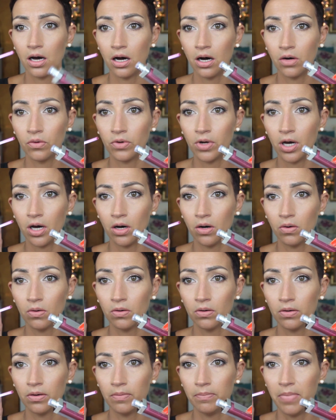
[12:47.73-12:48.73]
Oh
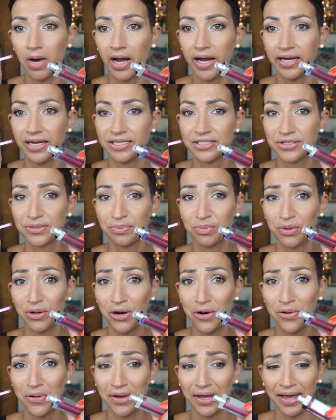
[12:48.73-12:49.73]
no, mine is
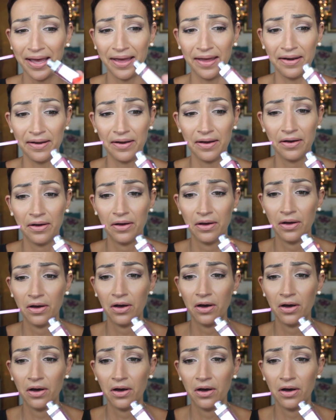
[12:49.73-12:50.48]
broken.